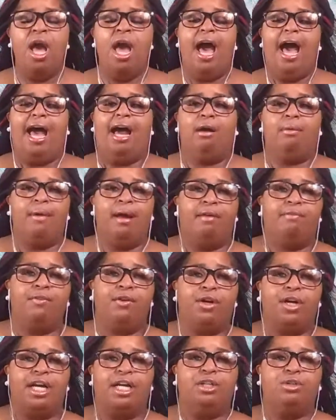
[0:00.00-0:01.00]

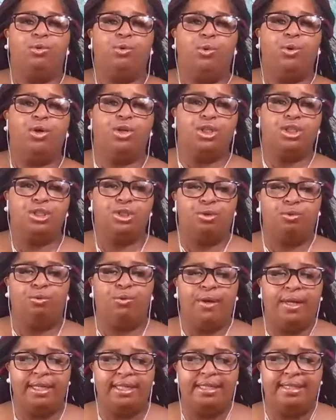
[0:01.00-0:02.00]
However, in order to
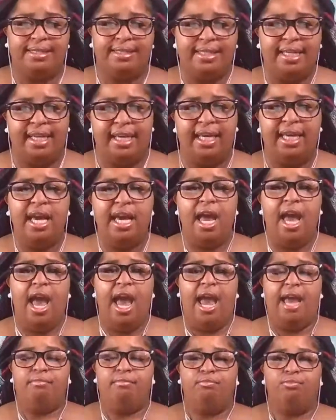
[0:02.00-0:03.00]
really see
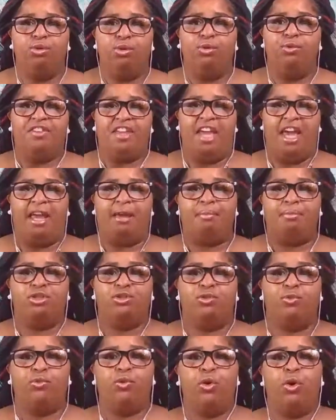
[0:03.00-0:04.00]
and move Cambridge
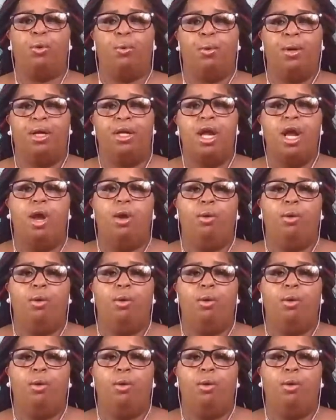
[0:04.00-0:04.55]
forward,